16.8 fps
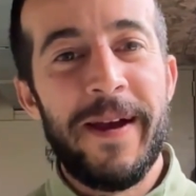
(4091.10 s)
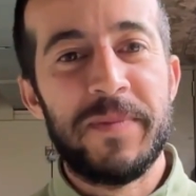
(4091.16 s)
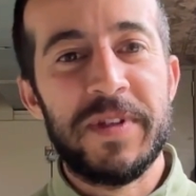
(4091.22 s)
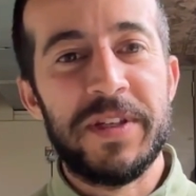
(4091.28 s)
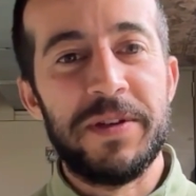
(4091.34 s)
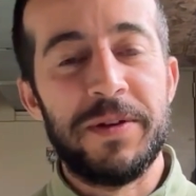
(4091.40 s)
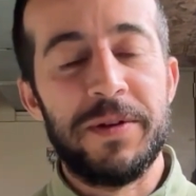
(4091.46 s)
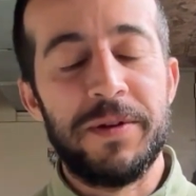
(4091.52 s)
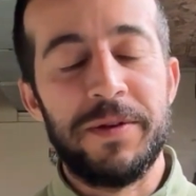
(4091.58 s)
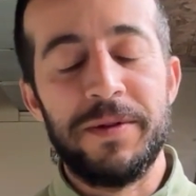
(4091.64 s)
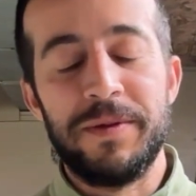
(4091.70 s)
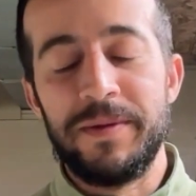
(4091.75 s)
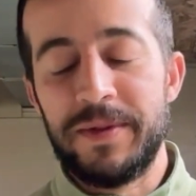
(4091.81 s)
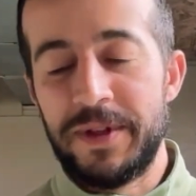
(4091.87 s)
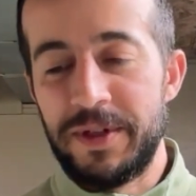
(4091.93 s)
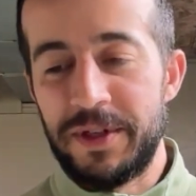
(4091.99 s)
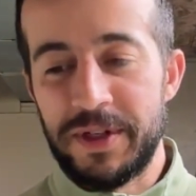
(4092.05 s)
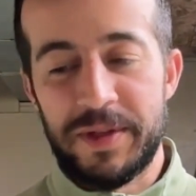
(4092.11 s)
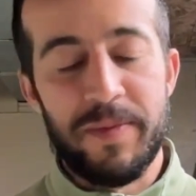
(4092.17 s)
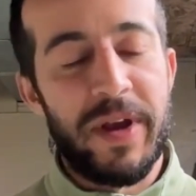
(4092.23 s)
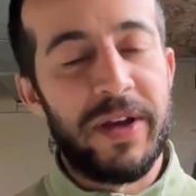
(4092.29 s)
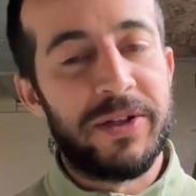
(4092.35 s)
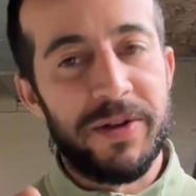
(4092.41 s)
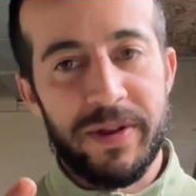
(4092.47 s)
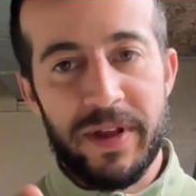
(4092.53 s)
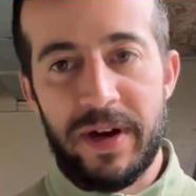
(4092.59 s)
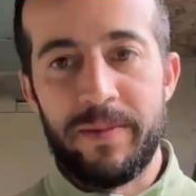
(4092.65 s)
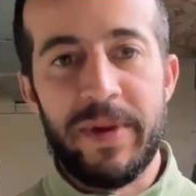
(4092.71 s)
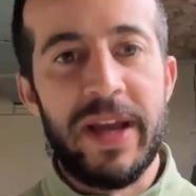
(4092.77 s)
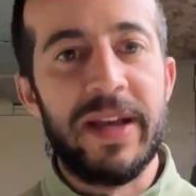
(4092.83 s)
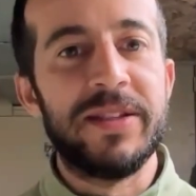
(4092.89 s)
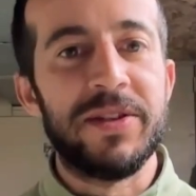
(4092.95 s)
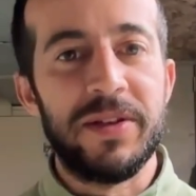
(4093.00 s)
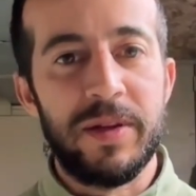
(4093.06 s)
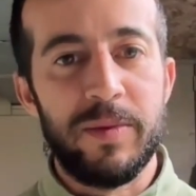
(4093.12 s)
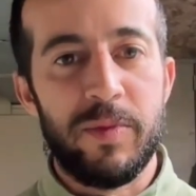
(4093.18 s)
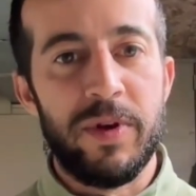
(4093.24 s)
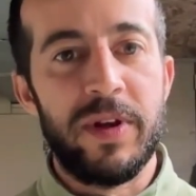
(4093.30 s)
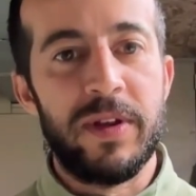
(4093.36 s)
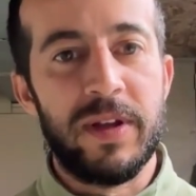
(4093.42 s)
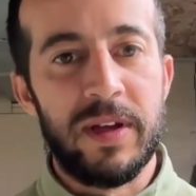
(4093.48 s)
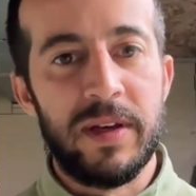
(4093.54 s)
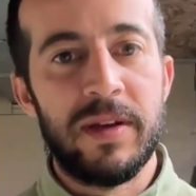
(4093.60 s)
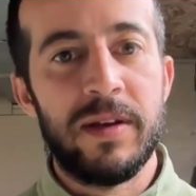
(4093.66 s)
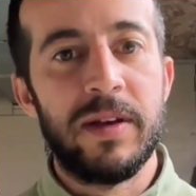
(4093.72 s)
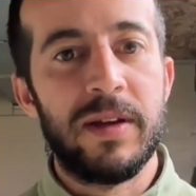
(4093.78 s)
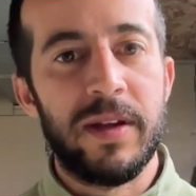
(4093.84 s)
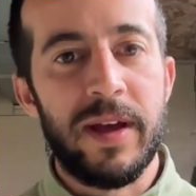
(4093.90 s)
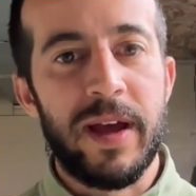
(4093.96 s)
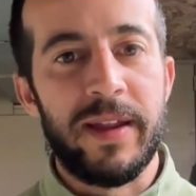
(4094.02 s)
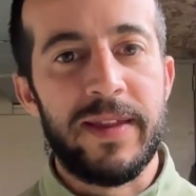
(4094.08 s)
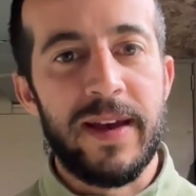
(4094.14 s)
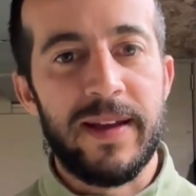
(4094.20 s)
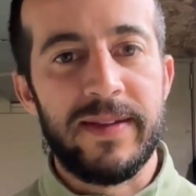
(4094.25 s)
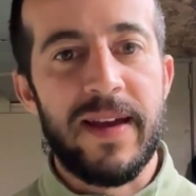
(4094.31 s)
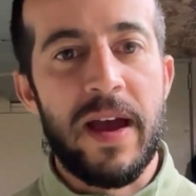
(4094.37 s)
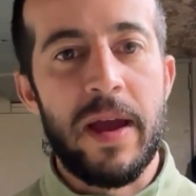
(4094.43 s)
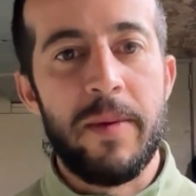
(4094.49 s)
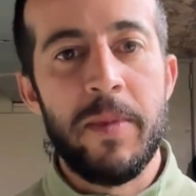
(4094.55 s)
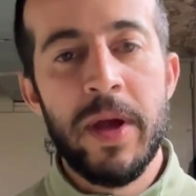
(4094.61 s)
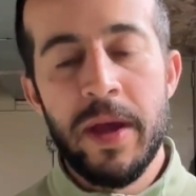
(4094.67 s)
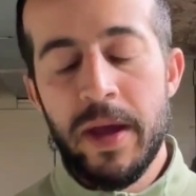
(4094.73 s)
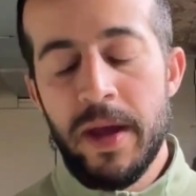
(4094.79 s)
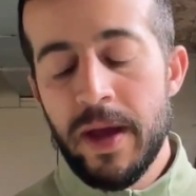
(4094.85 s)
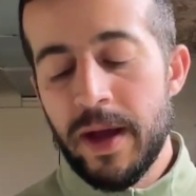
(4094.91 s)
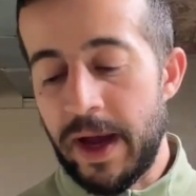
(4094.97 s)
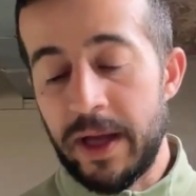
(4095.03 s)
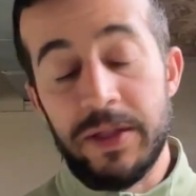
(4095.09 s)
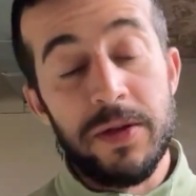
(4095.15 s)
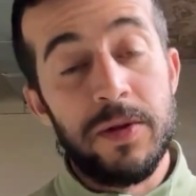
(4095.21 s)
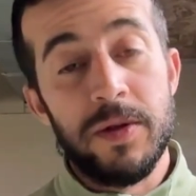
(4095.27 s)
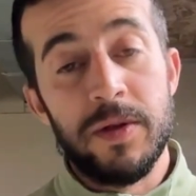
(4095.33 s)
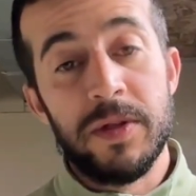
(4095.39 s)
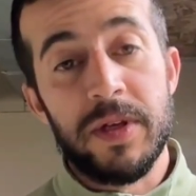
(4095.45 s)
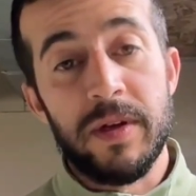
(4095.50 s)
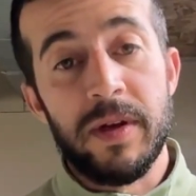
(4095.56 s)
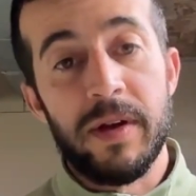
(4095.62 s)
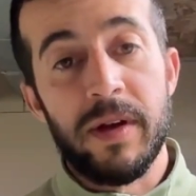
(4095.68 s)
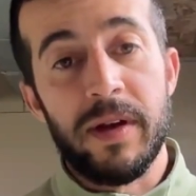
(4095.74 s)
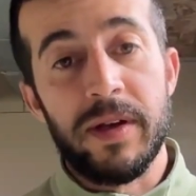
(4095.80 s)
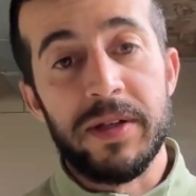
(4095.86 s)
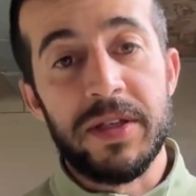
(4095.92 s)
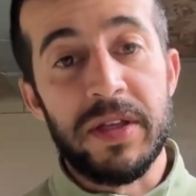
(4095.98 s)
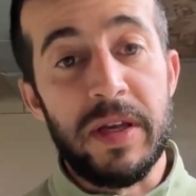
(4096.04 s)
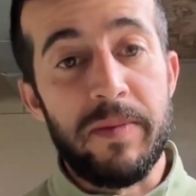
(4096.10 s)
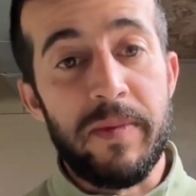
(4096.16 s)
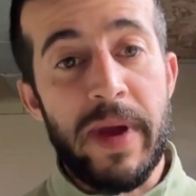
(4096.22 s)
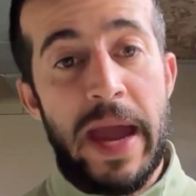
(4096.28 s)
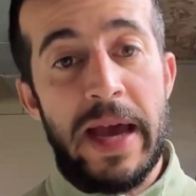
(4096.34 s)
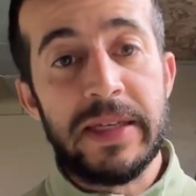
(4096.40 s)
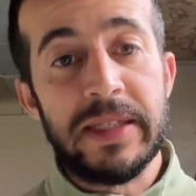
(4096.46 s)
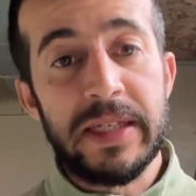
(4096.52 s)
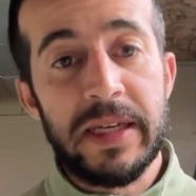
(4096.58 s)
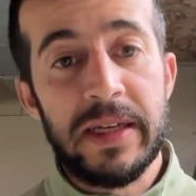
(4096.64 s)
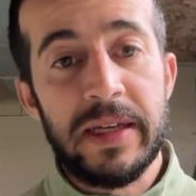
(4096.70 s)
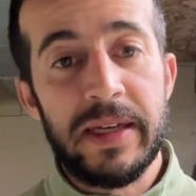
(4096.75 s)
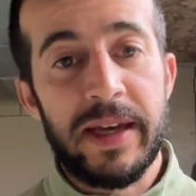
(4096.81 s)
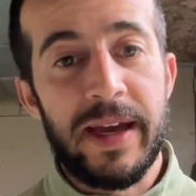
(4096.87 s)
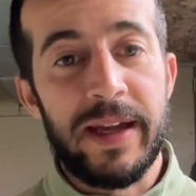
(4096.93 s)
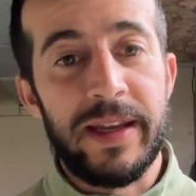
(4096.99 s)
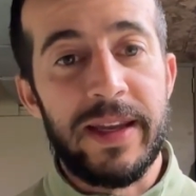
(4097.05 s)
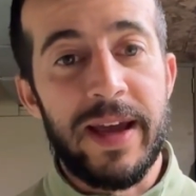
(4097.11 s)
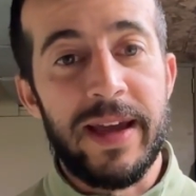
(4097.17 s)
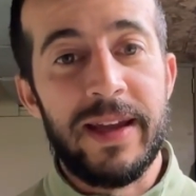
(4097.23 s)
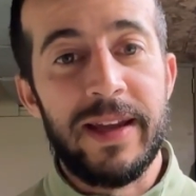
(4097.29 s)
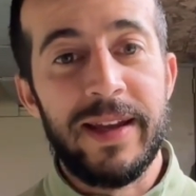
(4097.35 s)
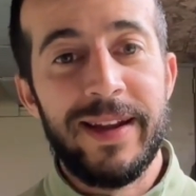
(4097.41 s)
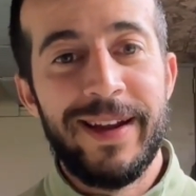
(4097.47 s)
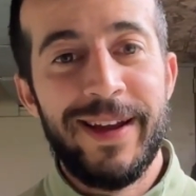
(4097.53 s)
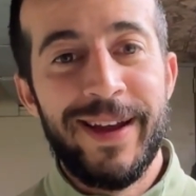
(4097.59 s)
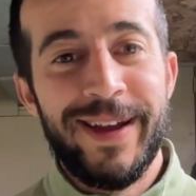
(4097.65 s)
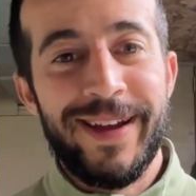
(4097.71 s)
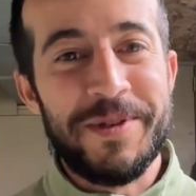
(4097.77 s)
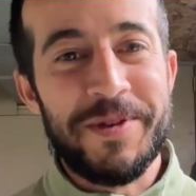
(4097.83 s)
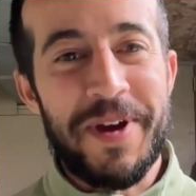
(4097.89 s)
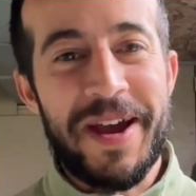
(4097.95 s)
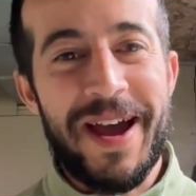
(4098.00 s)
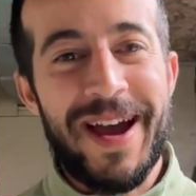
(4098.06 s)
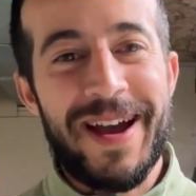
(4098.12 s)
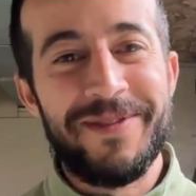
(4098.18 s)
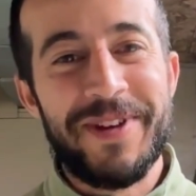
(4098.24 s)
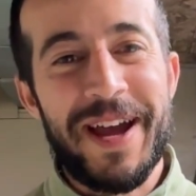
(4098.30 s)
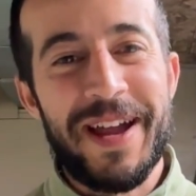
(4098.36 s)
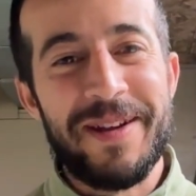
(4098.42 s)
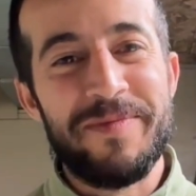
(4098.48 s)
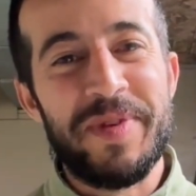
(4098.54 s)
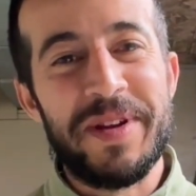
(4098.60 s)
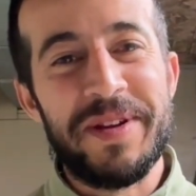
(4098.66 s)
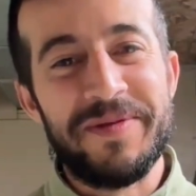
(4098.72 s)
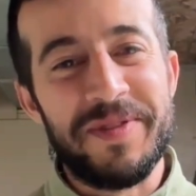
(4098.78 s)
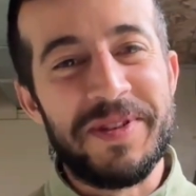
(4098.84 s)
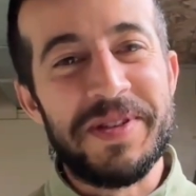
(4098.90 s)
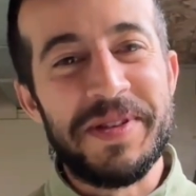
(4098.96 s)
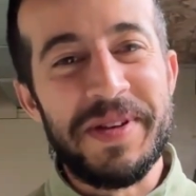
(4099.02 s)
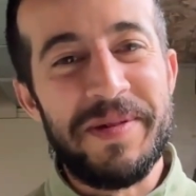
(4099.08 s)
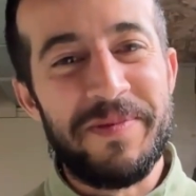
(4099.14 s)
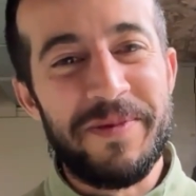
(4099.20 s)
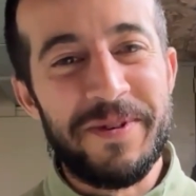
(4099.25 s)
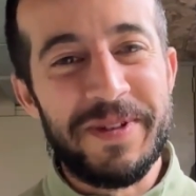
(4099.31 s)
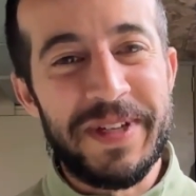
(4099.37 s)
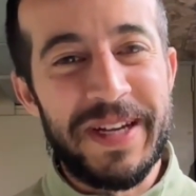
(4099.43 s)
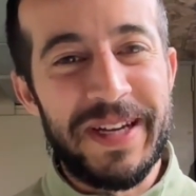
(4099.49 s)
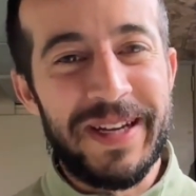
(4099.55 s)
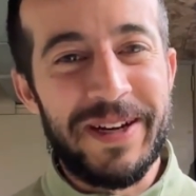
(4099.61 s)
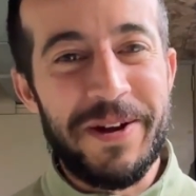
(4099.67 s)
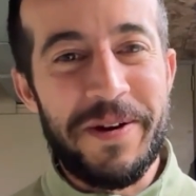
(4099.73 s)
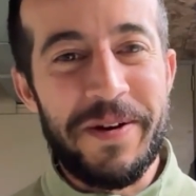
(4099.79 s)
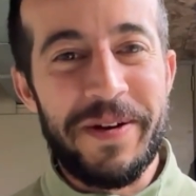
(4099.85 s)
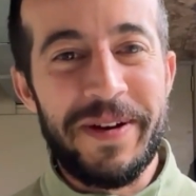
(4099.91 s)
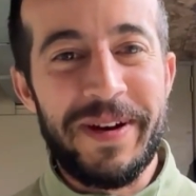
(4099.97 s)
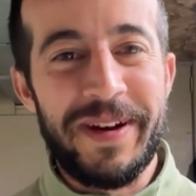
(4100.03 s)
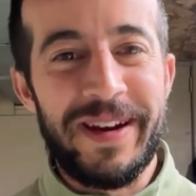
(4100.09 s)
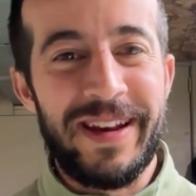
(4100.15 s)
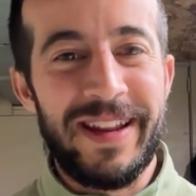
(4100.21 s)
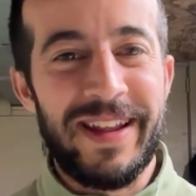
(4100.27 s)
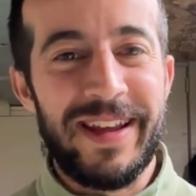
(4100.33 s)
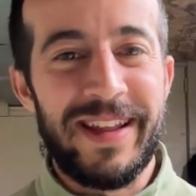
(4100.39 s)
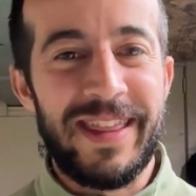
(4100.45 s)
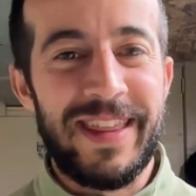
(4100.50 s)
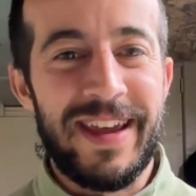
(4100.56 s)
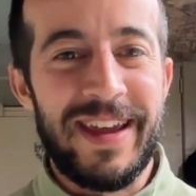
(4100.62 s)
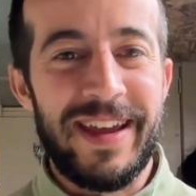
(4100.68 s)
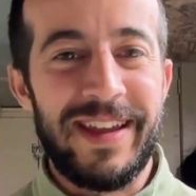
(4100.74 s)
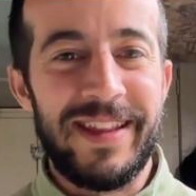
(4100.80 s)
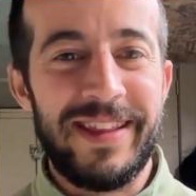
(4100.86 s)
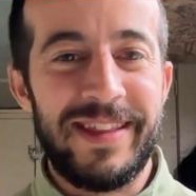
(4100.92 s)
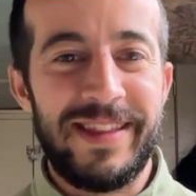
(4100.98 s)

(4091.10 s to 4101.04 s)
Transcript: to just make sure that I'm nasally breathing at that time. I do use a sleep mask at night. So I've got a bit of a sleep routine going that